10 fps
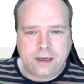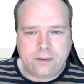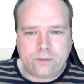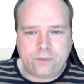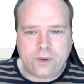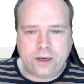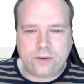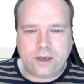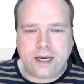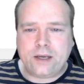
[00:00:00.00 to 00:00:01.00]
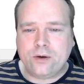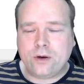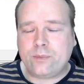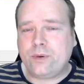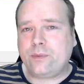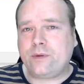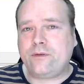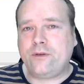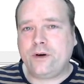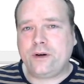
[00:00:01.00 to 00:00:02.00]
when you add your
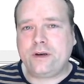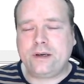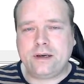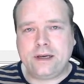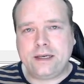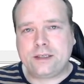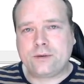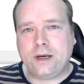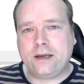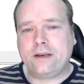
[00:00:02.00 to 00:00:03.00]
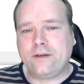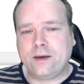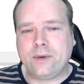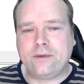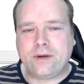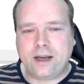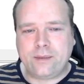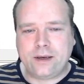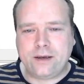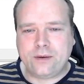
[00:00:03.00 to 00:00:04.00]
preferred integrated development
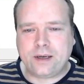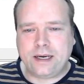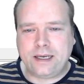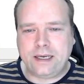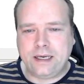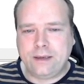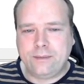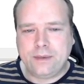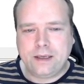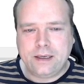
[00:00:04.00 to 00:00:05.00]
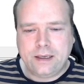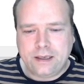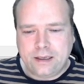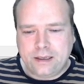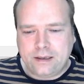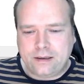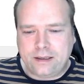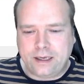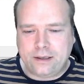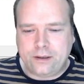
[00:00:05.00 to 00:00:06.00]
environment, your IDE,
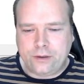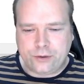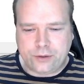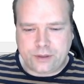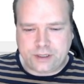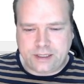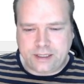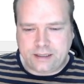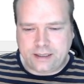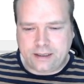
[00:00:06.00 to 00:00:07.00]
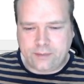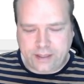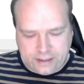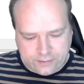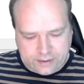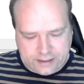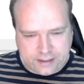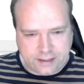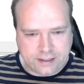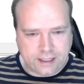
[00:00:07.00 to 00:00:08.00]
then you should just see, then the magic will
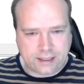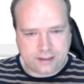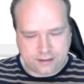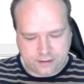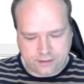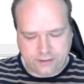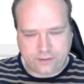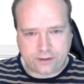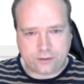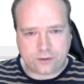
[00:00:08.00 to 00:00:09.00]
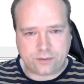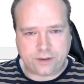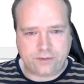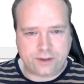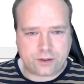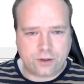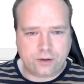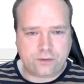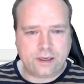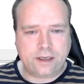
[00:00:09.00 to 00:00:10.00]
actually start. So if I go to my VS
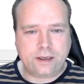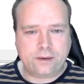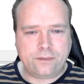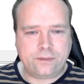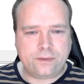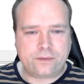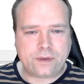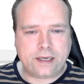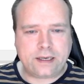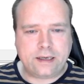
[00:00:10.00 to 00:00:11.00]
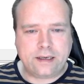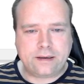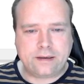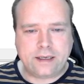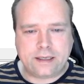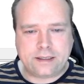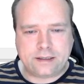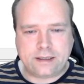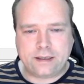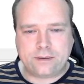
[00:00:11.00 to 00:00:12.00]
Code right now, right click on
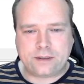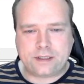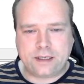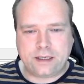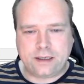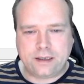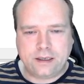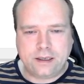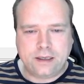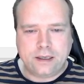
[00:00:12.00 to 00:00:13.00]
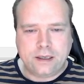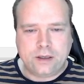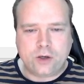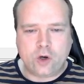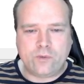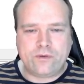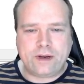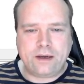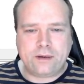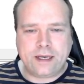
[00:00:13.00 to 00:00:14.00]
that, then I will say open
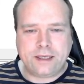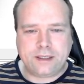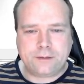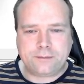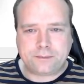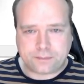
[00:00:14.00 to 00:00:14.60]
file location,